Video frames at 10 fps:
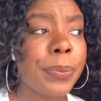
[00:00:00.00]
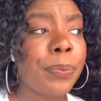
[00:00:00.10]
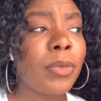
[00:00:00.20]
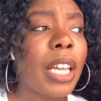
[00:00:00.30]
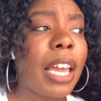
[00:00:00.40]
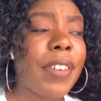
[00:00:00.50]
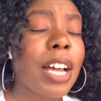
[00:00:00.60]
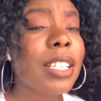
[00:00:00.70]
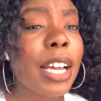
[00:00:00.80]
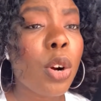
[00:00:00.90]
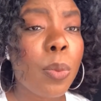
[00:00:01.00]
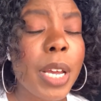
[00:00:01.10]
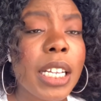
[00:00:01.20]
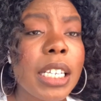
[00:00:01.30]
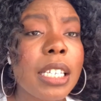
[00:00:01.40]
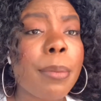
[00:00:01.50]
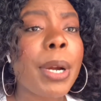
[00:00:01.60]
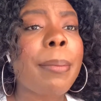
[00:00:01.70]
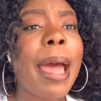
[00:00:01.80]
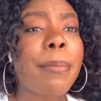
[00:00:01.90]
If outside opens this summer,
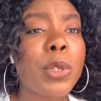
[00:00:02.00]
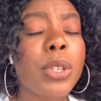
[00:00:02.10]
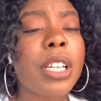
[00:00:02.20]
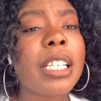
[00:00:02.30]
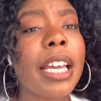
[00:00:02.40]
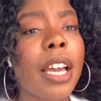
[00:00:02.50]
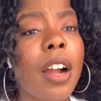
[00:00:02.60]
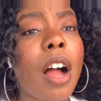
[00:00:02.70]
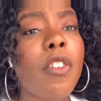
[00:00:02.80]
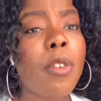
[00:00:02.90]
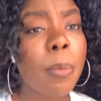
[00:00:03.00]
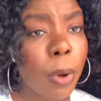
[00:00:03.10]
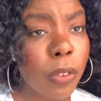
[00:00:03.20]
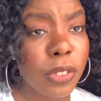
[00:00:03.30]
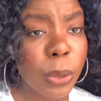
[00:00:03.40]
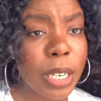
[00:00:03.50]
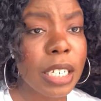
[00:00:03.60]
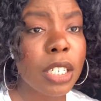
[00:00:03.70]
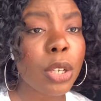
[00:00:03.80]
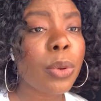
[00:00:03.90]
I'm absolutely taking off both
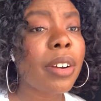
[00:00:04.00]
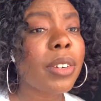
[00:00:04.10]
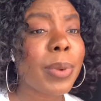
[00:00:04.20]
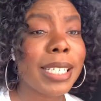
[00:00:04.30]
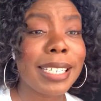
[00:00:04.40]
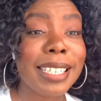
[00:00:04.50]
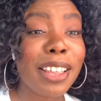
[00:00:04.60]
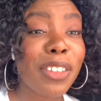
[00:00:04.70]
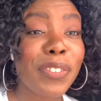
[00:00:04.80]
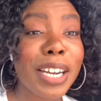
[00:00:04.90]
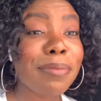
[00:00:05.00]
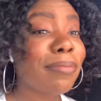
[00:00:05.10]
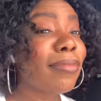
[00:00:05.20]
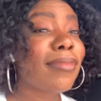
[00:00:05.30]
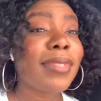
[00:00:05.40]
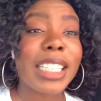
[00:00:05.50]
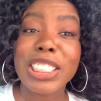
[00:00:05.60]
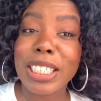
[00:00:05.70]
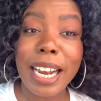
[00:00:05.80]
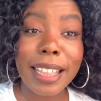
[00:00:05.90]
doors, so whoever wants to sit in the front, they're
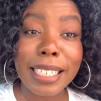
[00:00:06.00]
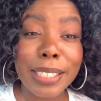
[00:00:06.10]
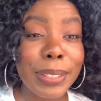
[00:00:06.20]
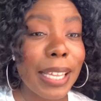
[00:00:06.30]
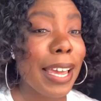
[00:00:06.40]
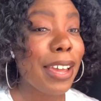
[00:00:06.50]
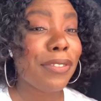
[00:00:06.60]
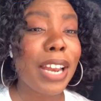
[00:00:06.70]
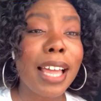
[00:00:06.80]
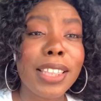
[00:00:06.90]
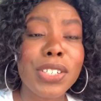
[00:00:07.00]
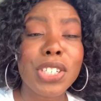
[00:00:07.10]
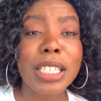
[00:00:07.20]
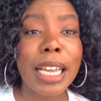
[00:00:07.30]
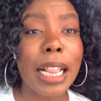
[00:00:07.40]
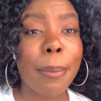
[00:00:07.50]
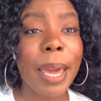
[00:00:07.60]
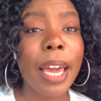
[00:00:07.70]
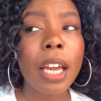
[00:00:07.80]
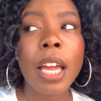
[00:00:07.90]
just gonna have to deal with it. If not, they'll just sit in the
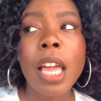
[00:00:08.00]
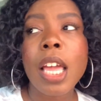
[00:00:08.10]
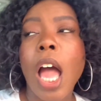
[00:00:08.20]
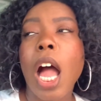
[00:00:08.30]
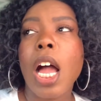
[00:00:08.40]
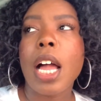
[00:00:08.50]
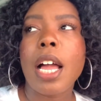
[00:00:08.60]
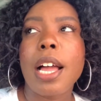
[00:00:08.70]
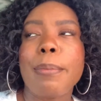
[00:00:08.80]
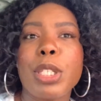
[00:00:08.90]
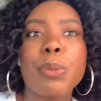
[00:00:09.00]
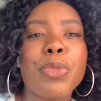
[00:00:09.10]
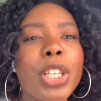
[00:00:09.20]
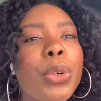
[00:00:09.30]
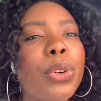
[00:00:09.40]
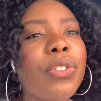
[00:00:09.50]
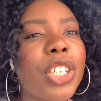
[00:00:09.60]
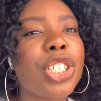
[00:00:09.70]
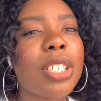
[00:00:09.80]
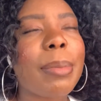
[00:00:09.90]
back. Some really cool
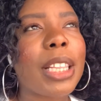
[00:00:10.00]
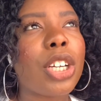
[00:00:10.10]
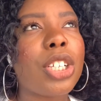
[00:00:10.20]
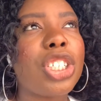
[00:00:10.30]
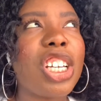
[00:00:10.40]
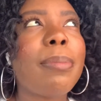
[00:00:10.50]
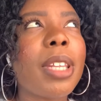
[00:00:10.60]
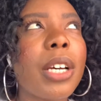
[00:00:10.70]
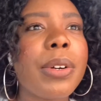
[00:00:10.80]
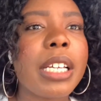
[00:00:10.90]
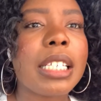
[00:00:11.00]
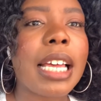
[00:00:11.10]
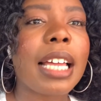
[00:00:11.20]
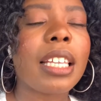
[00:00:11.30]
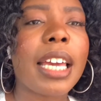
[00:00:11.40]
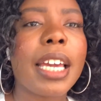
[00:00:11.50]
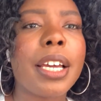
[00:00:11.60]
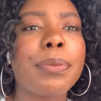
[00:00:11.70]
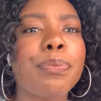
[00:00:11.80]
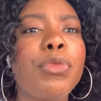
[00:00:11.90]
features about the Jeep though is that like
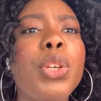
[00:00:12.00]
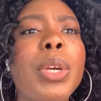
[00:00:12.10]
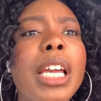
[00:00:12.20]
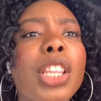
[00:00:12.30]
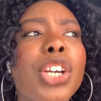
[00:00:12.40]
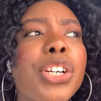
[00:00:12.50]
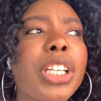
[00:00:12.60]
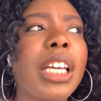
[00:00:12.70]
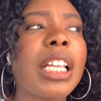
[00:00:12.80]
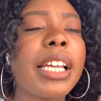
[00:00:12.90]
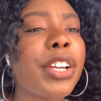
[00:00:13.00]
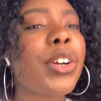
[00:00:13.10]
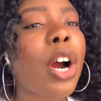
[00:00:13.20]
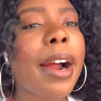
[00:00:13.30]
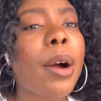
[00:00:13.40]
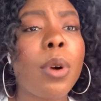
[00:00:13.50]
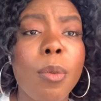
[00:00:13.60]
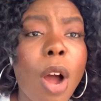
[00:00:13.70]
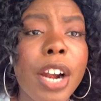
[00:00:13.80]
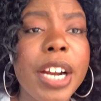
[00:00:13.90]
you can literally clean your car out with
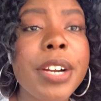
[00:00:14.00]
water.